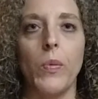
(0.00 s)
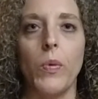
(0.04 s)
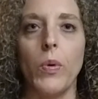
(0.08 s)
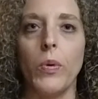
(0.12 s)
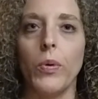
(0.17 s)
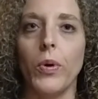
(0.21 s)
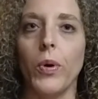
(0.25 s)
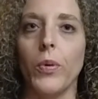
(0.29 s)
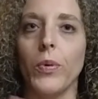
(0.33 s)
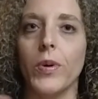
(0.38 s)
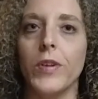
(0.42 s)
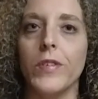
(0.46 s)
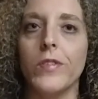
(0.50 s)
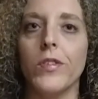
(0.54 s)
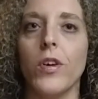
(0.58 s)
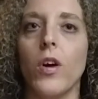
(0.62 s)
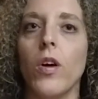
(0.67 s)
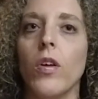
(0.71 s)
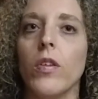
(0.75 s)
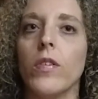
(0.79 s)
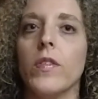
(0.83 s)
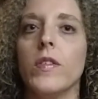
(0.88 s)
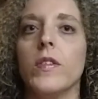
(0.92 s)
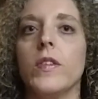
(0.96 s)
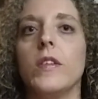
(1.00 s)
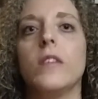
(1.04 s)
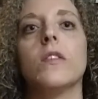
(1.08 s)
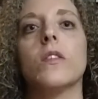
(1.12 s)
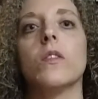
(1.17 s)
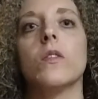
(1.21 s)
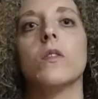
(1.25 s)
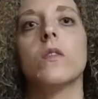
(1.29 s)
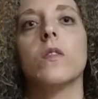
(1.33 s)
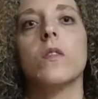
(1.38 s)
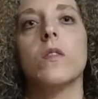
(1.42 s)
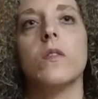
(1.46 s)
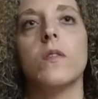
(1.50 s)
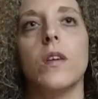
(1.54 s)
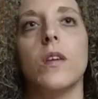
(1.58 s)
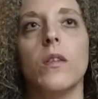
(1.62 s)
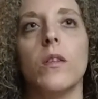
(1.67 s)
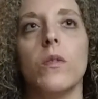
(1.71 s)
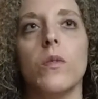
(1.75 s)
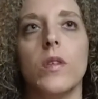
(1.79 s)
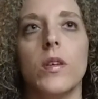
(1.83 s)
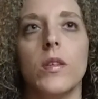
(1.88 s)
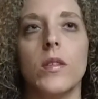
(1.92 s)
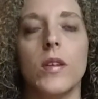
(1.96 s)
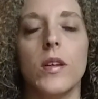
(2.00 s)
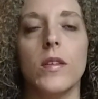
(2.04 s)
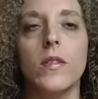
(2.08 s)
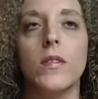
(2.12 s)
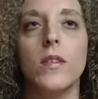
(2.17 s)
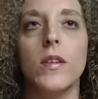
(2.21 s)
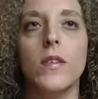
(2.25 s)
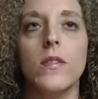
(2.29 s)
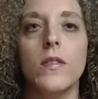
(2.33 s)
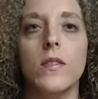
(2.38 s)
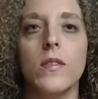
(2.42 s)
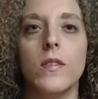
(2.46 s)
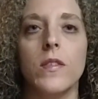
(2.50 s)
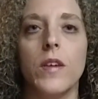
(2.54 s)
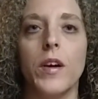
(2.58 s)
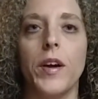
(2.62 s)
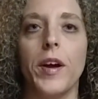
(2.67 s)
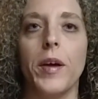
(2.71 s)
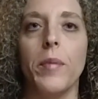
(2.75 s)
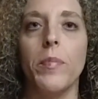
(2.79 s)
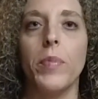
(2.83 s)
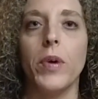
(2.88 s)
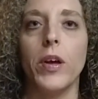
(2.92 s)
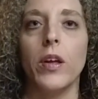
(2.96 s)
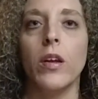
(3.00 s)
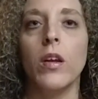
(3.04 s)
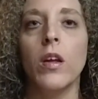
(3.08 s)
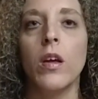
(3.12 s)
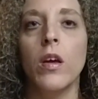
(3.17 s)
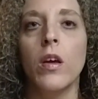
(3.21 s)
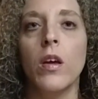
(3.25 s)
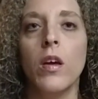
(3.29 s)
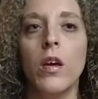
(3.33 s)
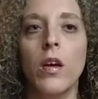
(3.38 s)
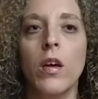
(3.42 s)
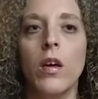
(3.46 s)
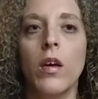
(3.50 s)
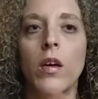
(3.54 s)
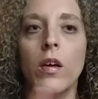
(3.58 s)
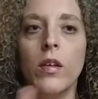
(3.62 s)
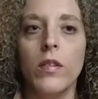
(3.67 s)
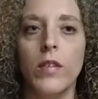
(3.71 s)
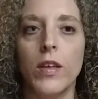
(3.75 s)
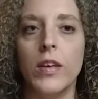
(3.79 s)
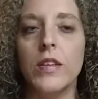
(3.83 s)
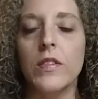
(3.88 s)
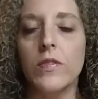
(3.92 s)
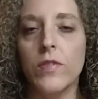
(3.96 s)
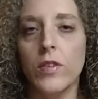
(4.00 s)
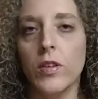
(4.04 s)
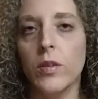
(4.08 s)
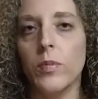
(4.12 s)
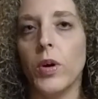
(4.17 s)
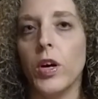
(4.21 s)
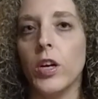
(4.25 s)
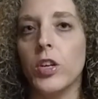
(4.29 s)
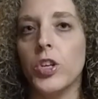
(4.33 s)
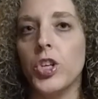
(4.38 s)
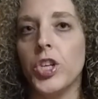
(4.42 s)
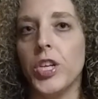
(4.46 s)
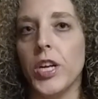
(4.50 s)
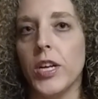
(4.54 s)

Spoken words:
won't go into all of the details because I don't think that's necessary, but things fell apart.